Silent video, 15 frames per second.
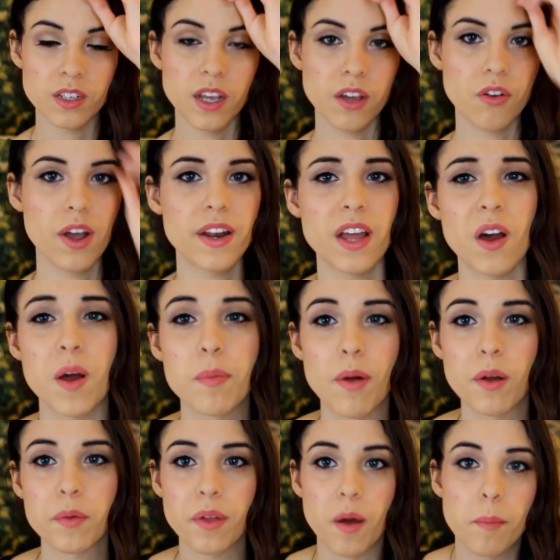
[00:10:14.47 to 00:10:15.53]
like right now I
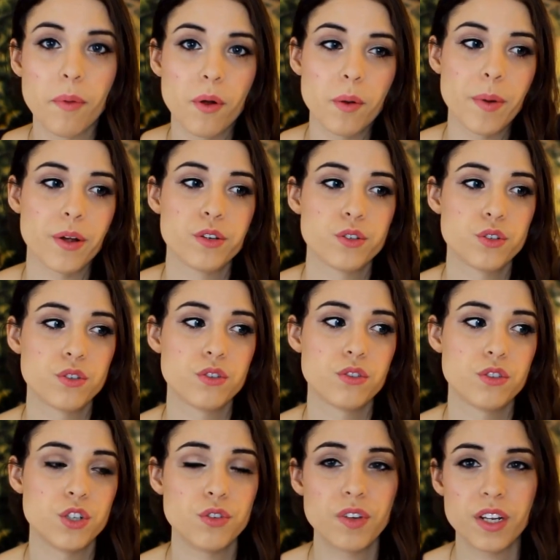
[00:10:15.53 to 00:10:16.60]
probably upload about
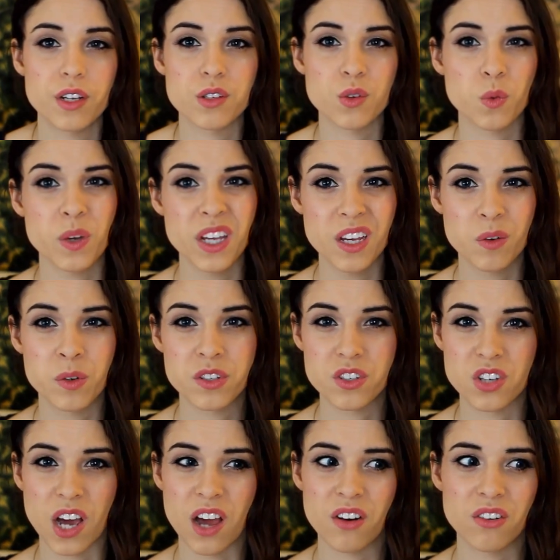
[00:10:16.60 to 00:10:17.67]
2 videos a week,
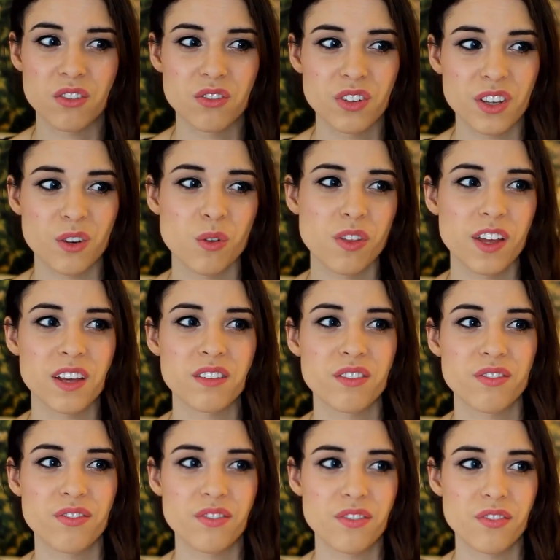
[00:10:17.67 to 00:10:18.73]
which I really don't think
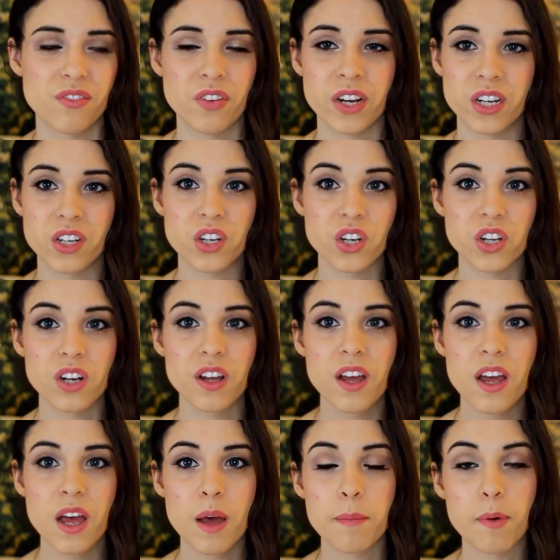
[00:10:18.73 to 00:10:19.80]
is very good.
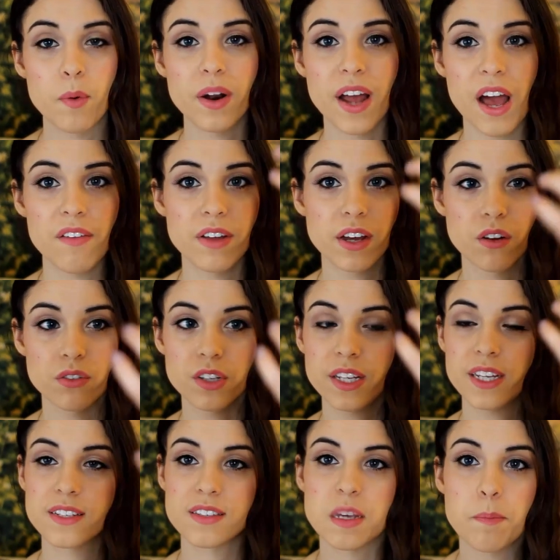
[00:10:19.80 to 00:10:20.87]
But when I have like a
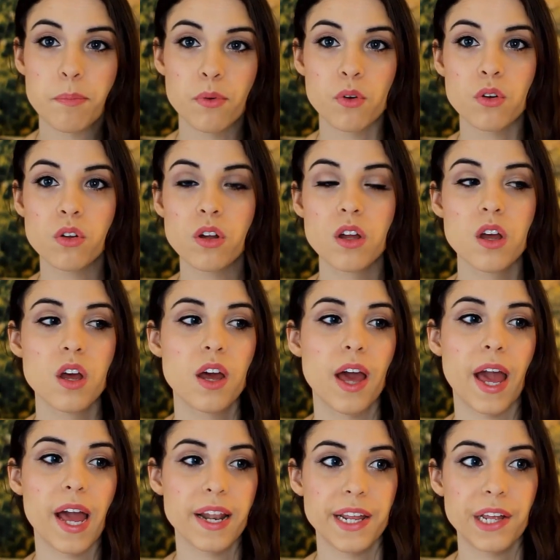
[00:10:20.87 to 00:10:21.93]
really simple
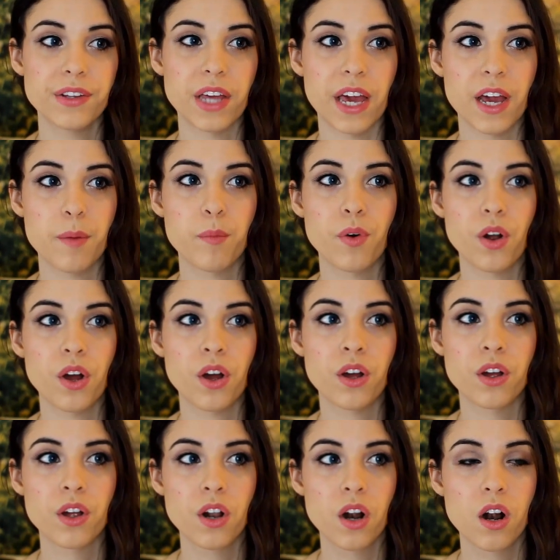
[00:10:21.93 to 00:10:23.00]
handheld
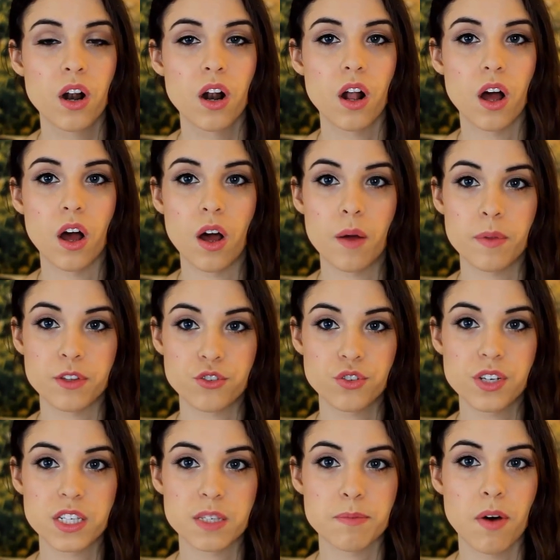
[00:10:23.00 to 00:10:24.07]
camera,
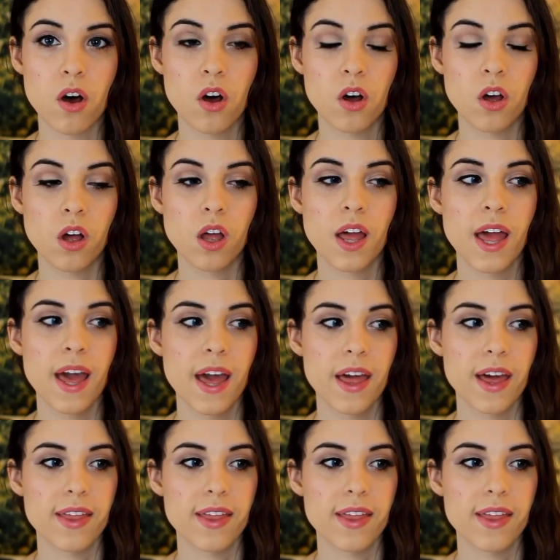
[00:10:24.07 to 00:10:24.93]
it's really small,